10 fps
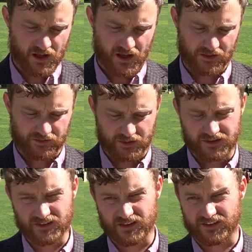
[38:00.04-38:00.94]
And so
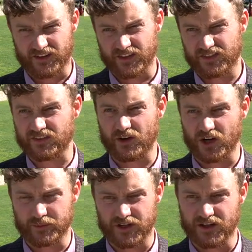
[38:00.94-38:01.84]
he's going to say that this
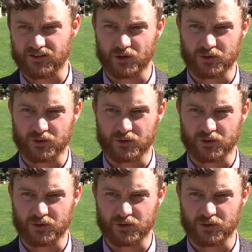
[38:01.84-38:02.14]
argument is going